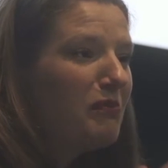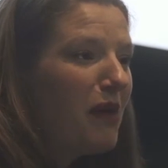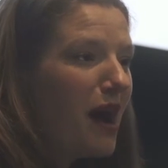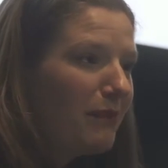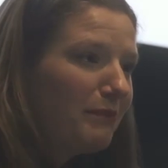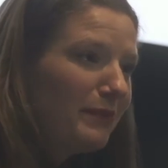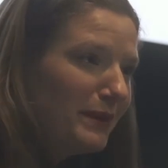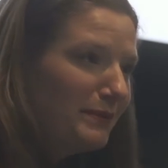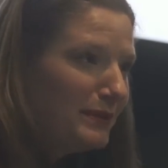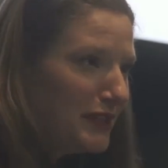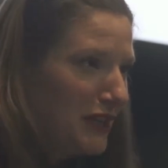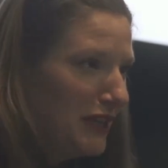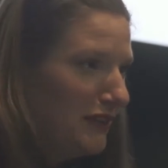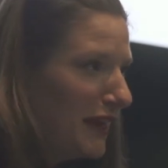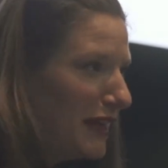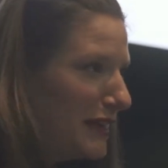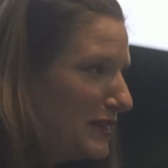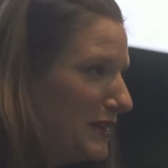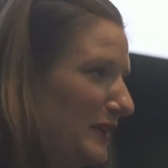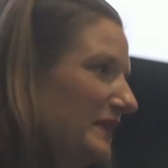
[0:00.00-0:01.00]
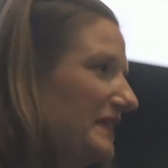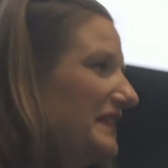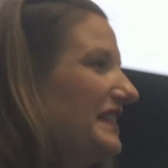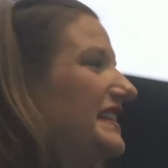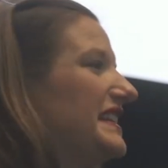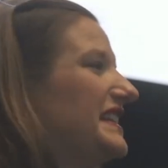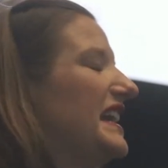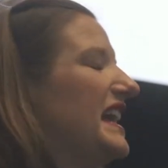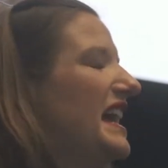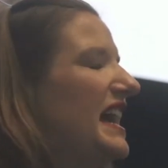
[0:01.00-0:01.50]
pop-up survey
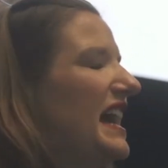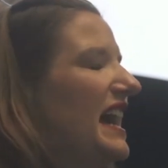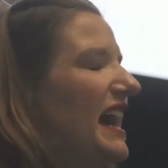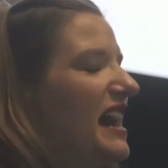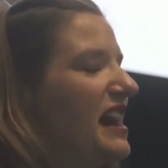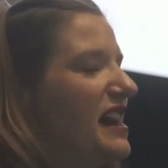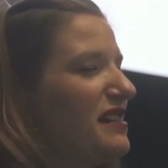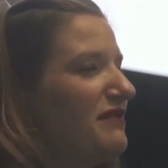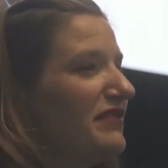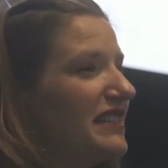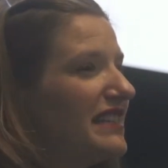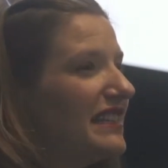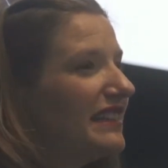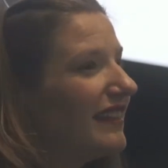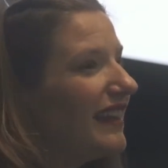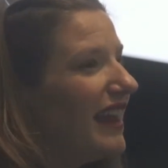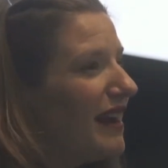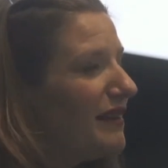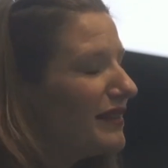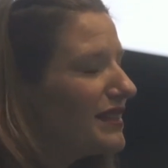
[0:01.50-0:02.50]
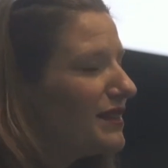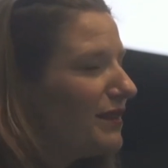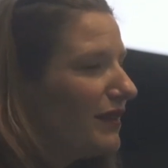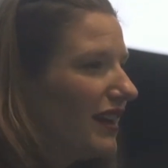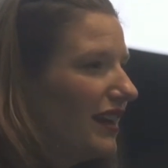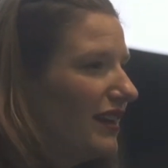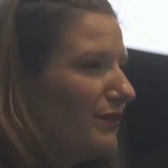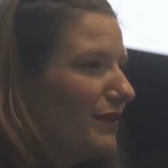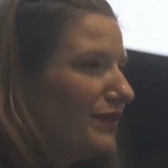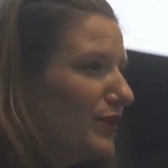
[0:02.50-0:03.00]
tools. Recently, I was
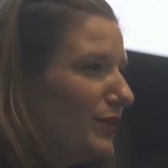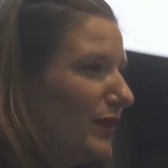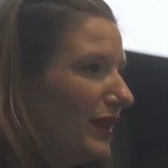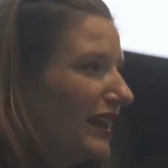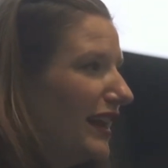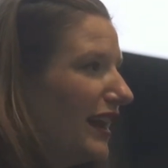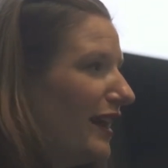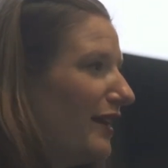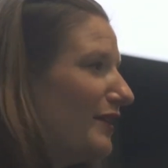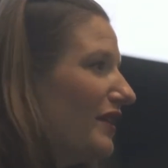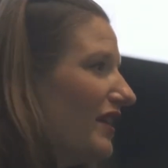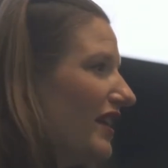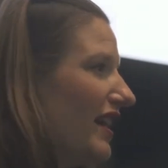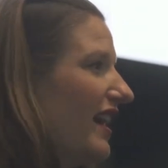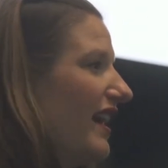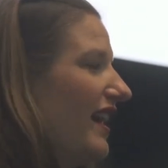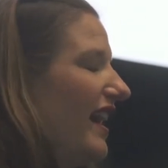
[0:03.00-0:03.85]
working with Twilio,